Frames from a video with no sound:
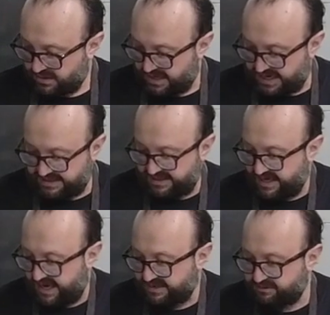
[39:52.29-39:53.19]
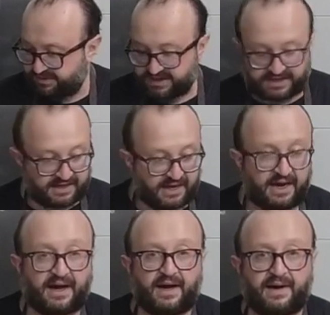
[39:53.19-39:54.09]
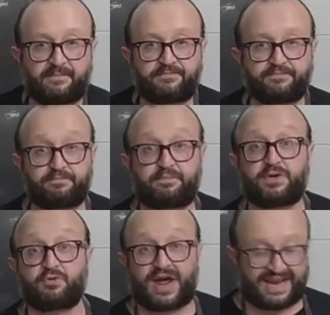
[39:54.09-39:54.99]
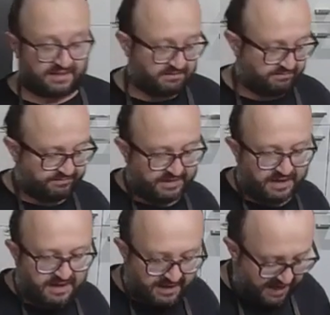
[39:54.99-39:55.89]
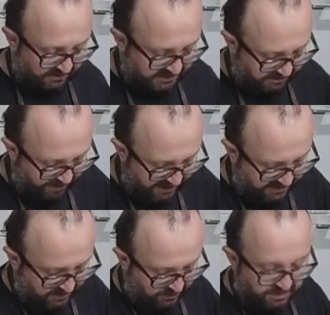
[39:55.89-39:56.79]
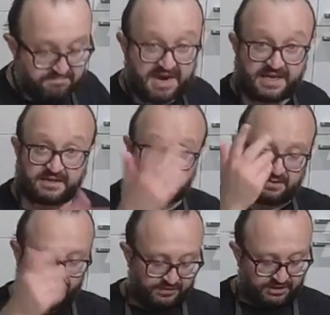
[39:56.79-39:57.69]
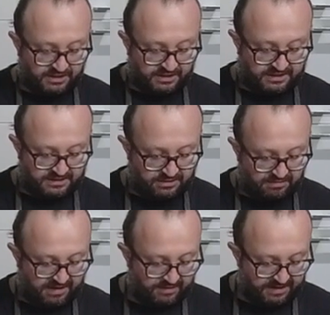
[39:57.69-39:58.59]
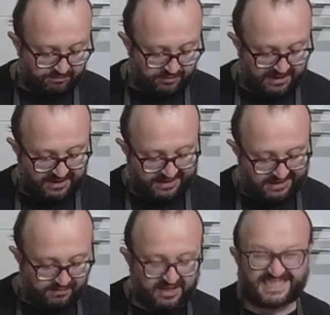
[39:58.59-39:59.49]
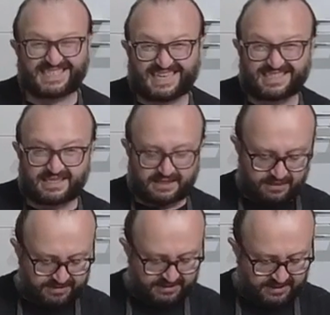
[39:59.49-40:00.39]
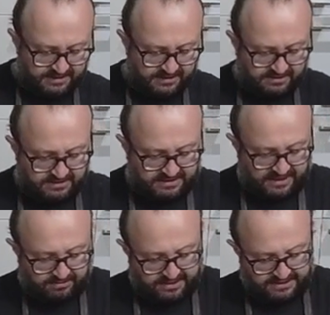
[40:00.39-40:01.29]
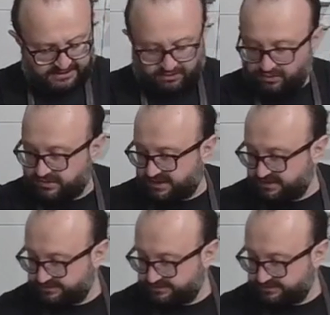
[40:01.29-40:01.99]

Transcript: and it has been pureed. Now, depending on the meatiness of your chilies, you might want to put a little bit of xanthan gum in there just to stabilize the whole thing.